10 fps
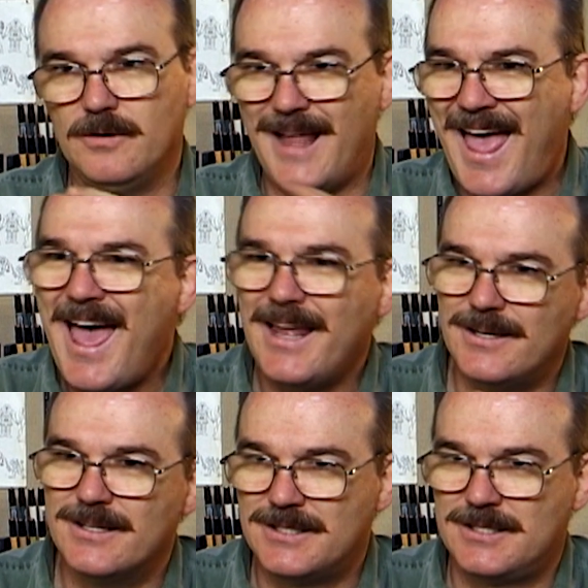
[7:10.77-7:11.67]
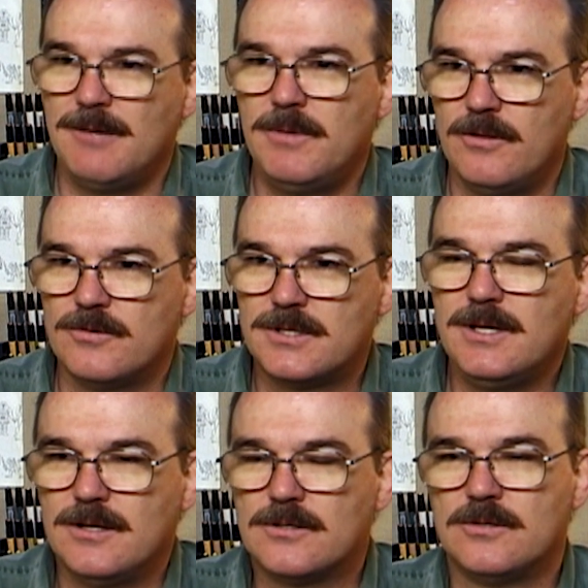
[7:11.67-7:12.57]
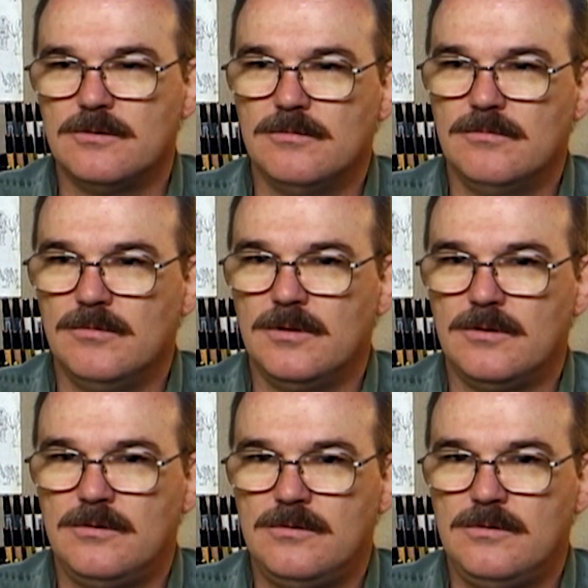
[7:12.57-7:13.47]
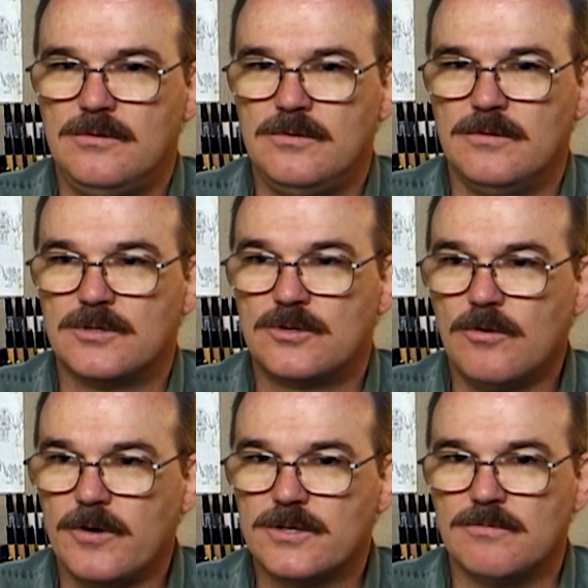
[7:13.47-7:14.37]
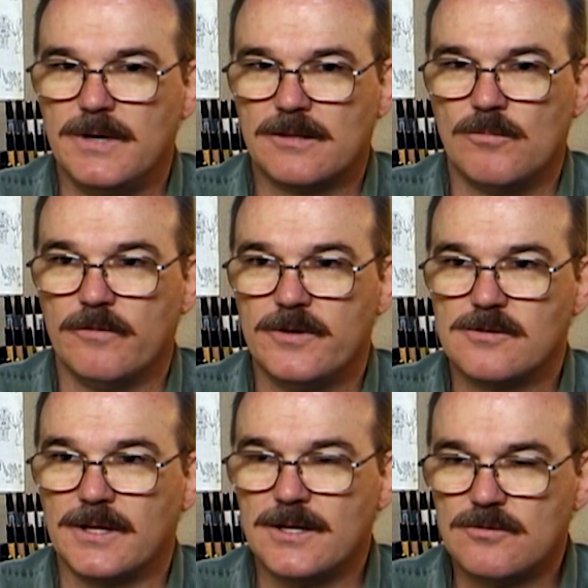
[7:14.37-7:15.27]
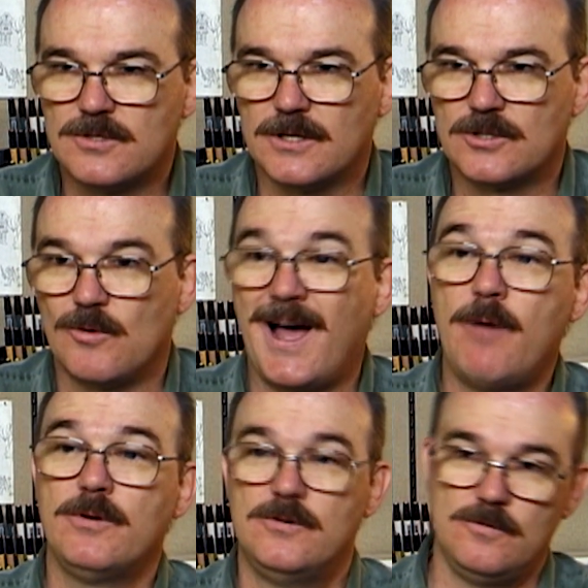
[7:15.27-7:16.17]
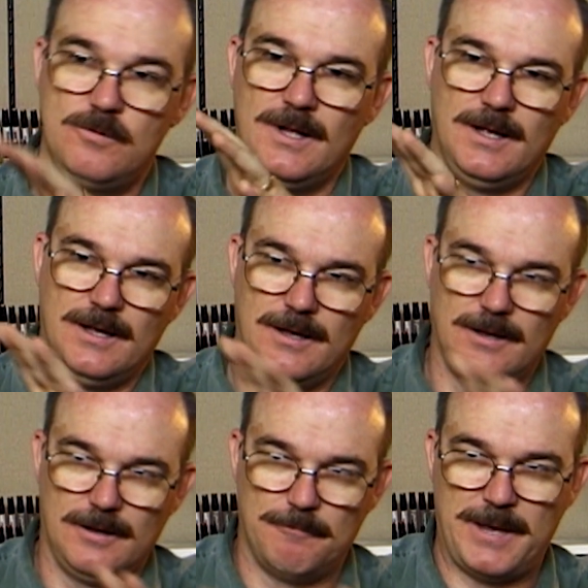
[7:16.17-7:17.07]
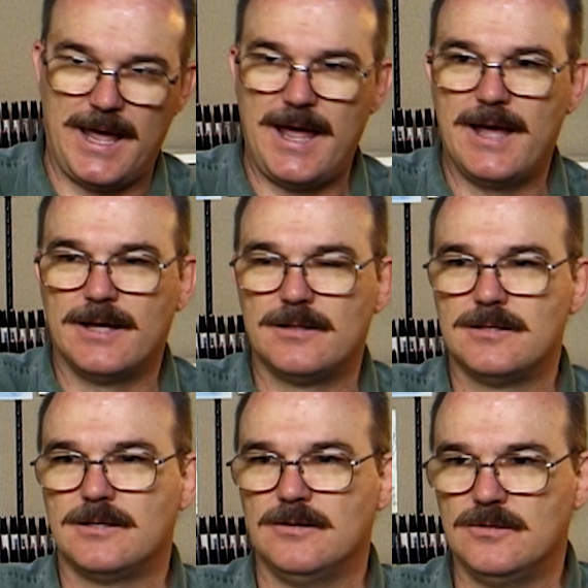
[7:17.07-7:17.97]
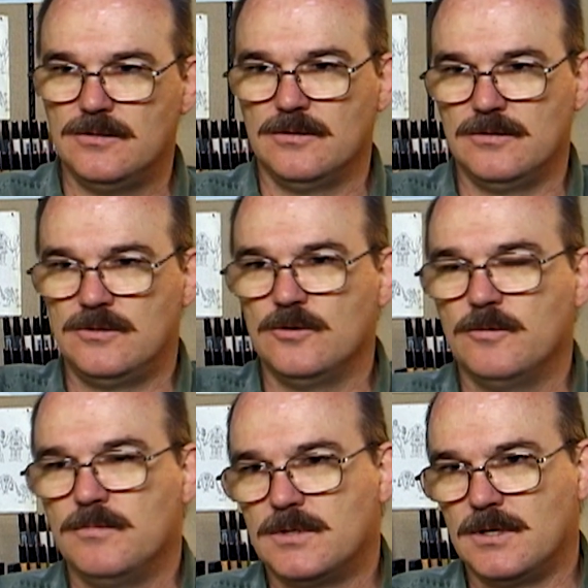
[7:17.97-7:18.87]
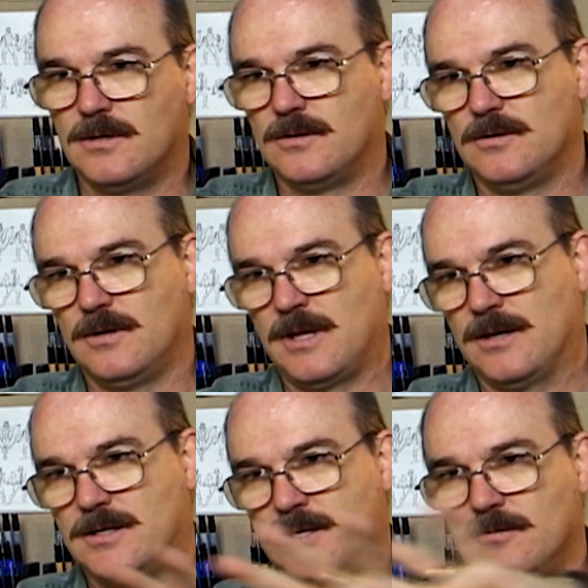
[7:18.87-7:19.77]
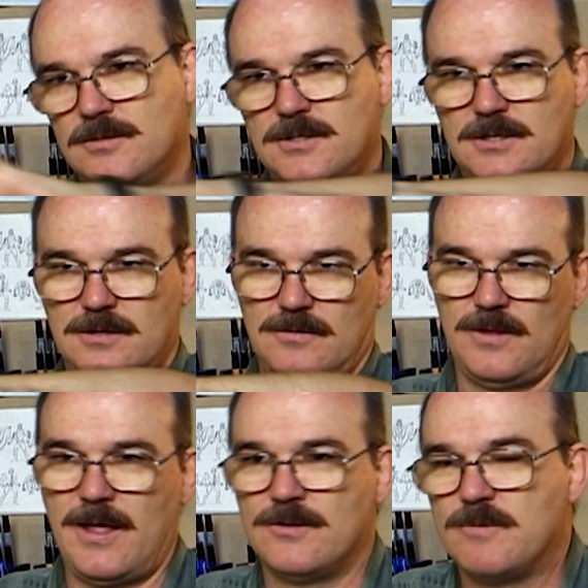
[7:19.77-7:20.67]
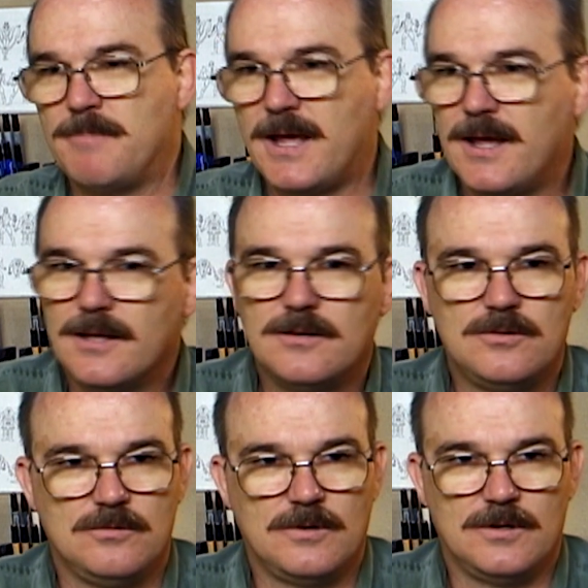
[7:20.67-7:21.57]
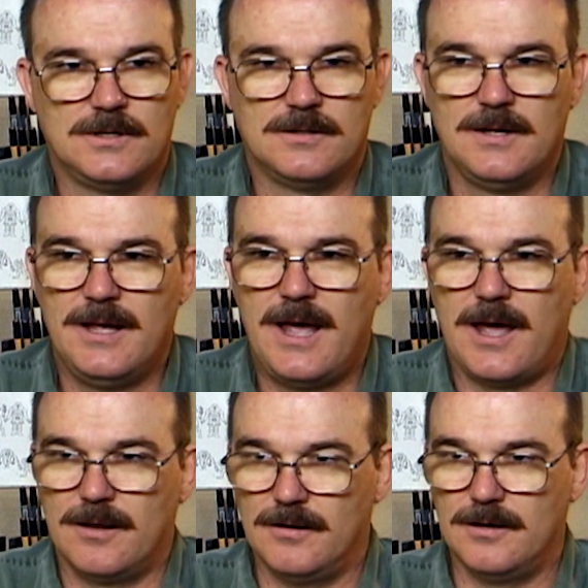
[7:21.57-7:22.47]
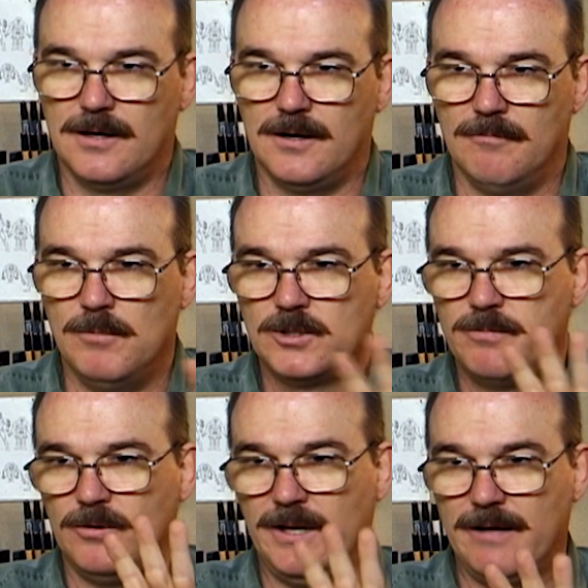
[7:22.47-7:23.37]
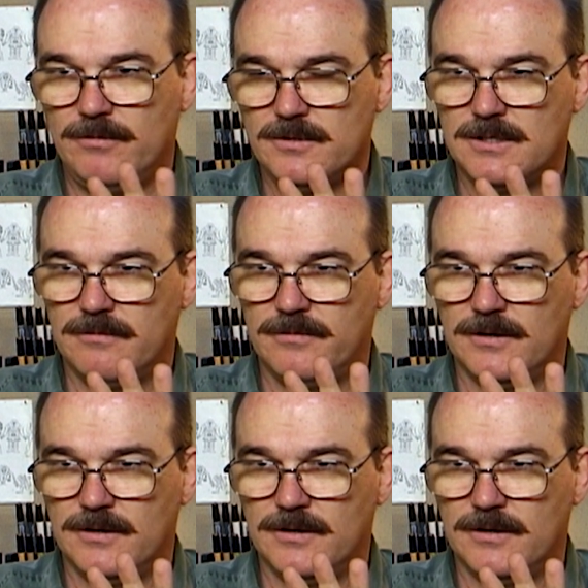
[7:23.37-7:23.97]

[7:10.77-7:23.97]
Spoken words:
add some of those things to the stories to make them more visually interesting. So I would do pans and zooms and tilts as we pan to and multiple levels of